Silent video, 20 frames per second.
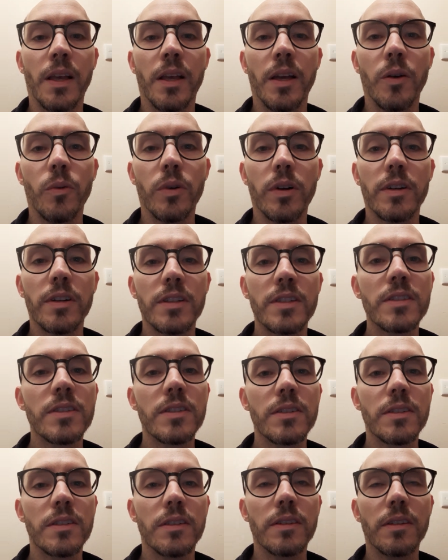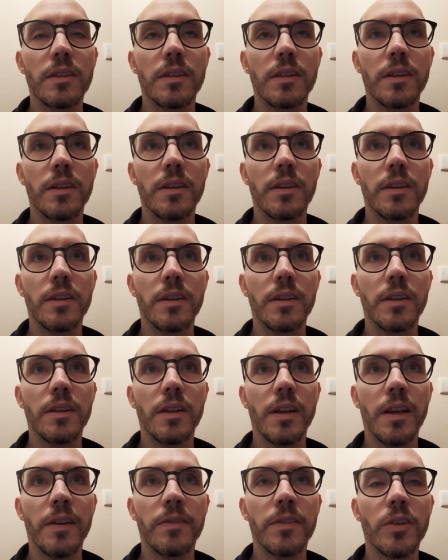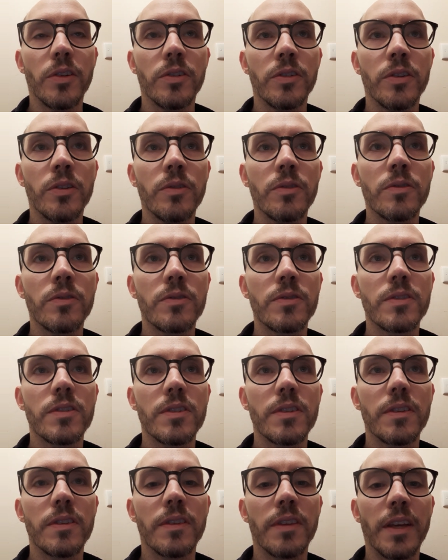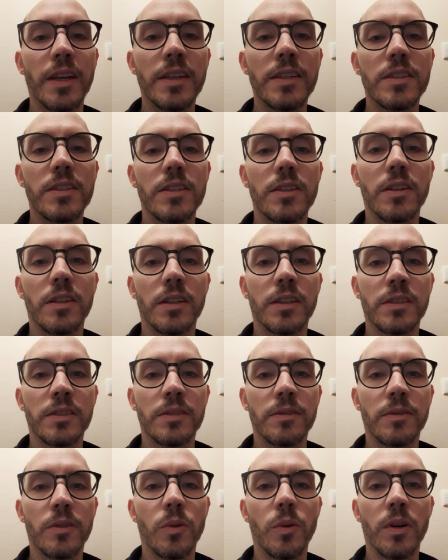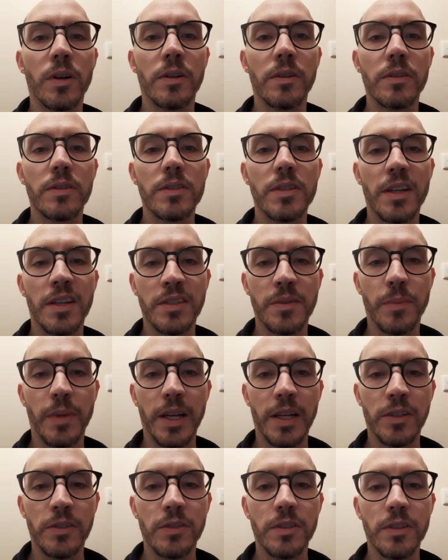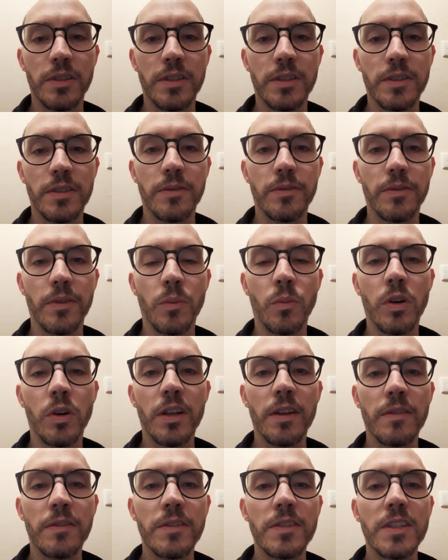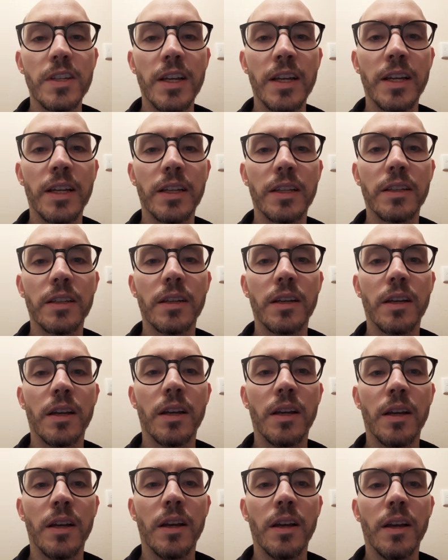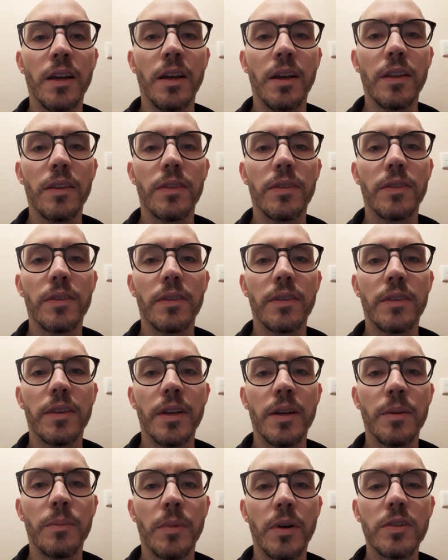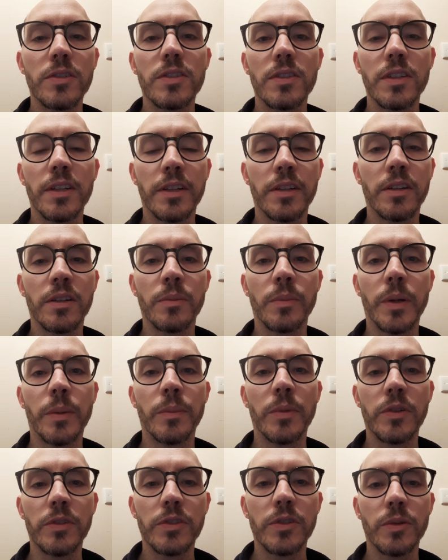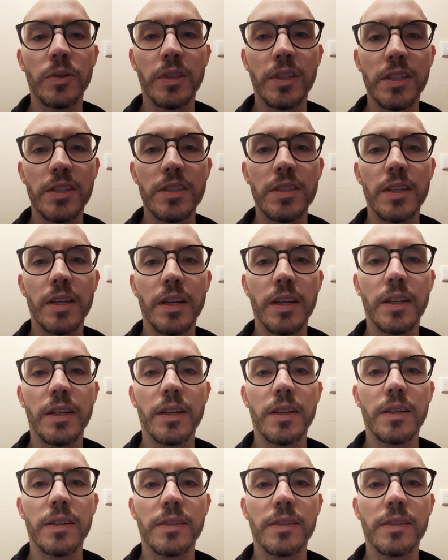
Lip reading: Whereas if you use these kinds of quotes as mantras, from what I've seen, they're mostly going to be mutualistic.